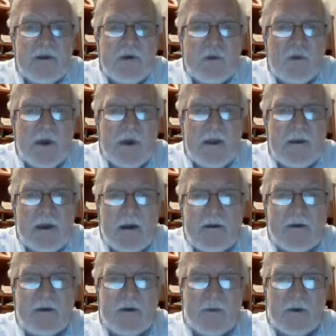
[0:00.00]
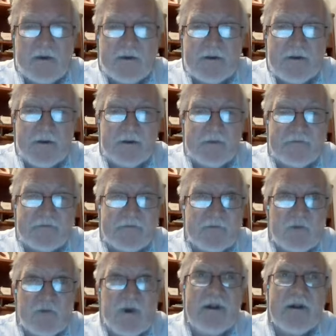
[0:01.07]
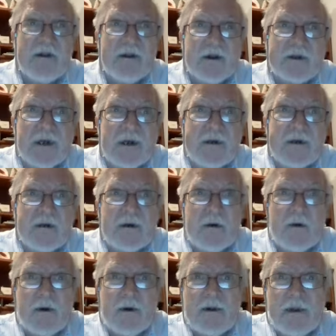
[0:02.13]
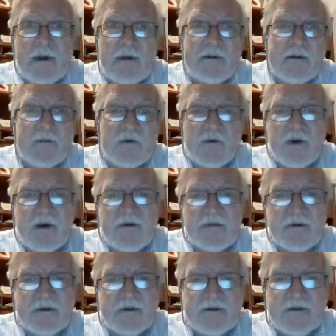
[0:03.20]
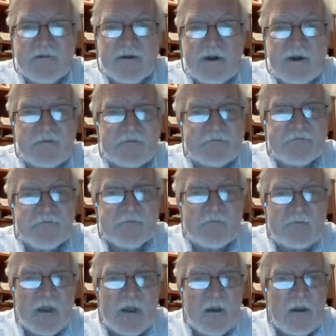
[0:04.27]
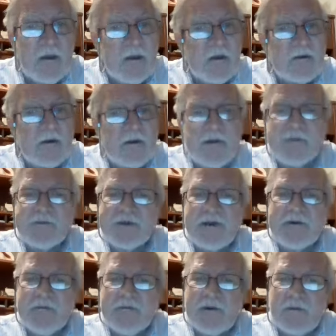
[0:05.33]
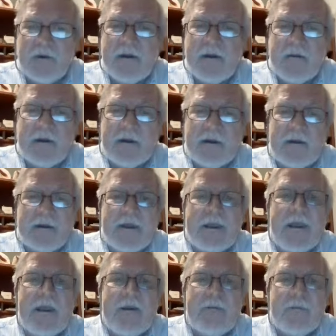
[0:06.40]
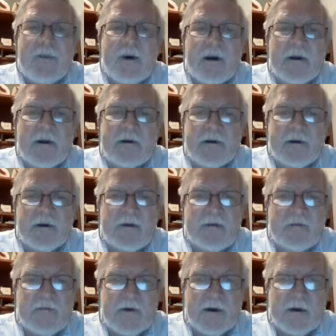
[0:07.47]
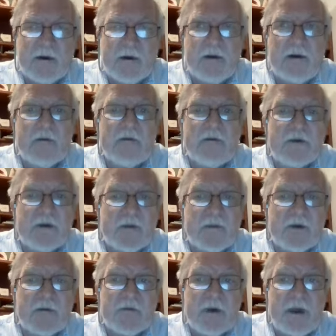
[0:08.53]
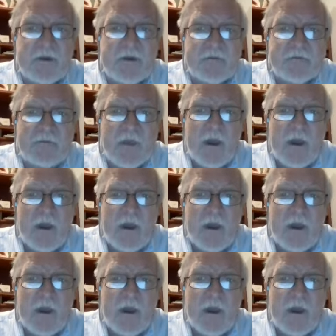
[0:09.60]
you write? How do you know what to research? How do you know what kinds of graphics to find? So the objectives are really one of the key parts of interpretive writing.